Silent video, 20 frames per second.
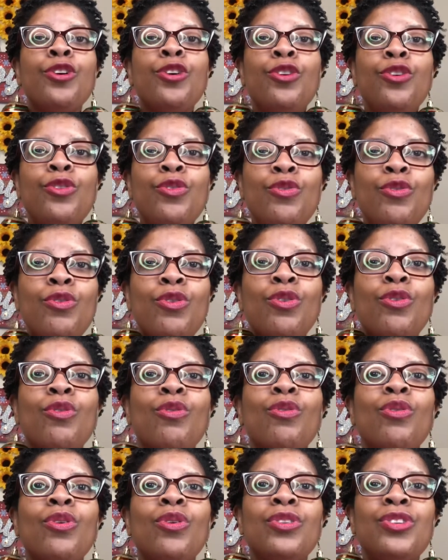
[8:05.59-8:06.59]

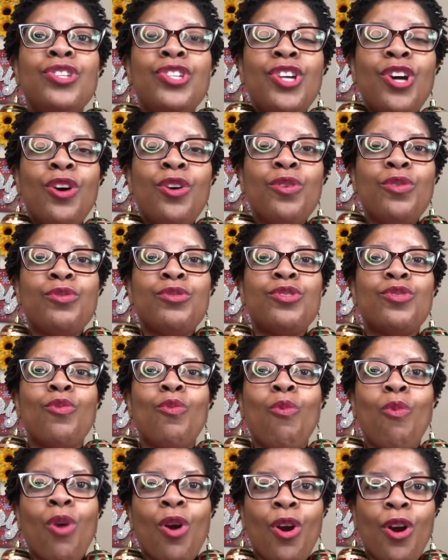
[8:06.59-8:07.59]
Google knows
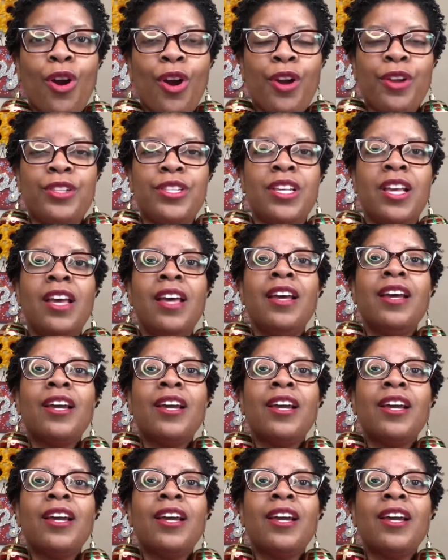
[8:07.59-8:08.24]
words.